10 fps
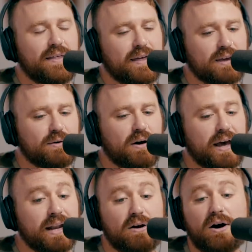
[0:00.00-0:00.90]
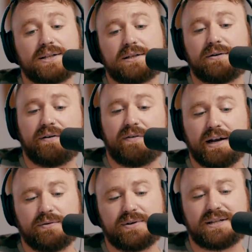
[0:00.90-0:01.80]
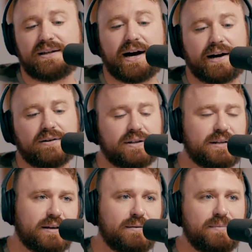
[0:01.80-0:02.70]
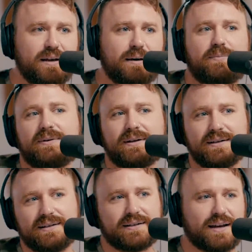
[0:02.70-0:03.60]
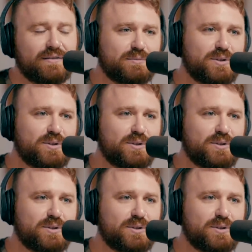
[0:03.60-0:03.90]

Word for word: Thank you all. And also, if anyone's in Ireland, hit me up. I have some